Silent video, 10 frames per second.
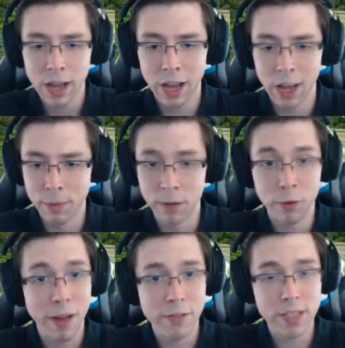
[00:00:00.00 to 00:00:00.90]
But if
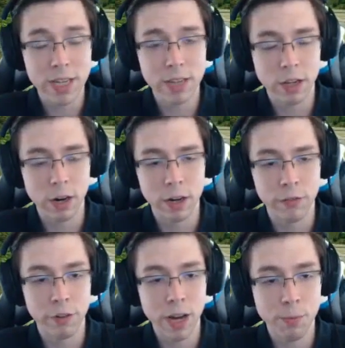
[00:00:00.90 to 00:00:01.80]
you haven't seen the card
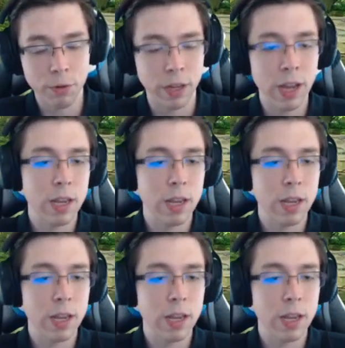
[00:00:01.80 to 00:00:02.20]
for April yet,